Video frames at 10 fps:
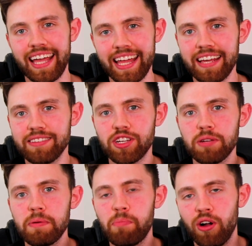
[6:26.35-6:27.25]
it is going to
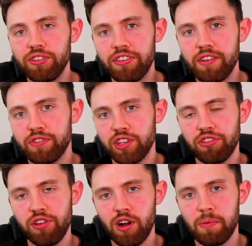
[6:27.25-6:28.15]
be positive for the
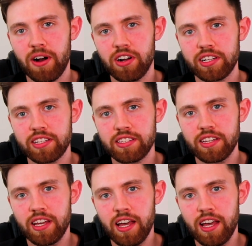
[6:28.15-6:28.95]
stock market.